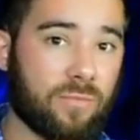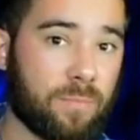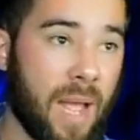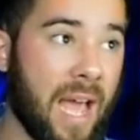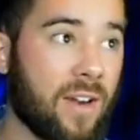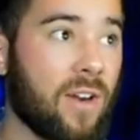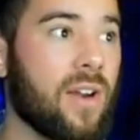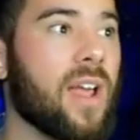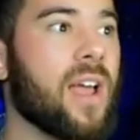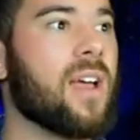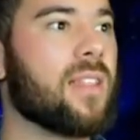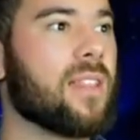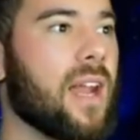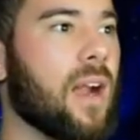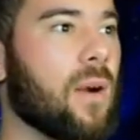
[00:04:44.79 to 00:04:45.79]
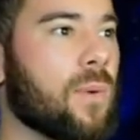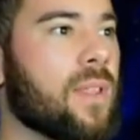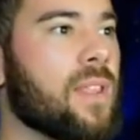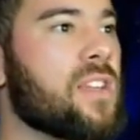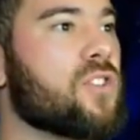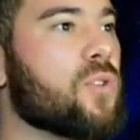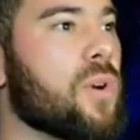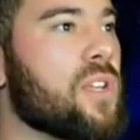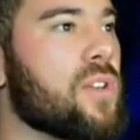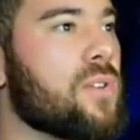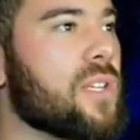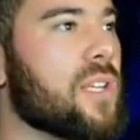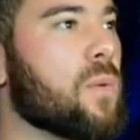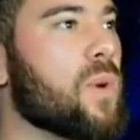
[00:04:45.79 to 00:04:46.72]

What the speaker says: pattern that I really enjoy using,